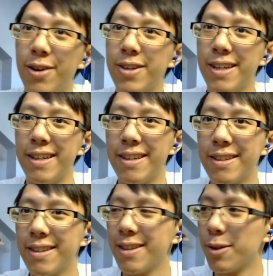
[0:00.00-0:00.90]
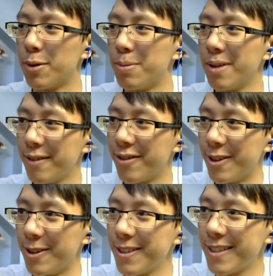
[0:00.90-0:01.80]
Okay, we're playing
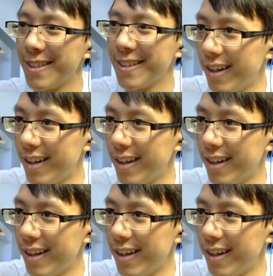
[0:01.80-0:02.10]
first.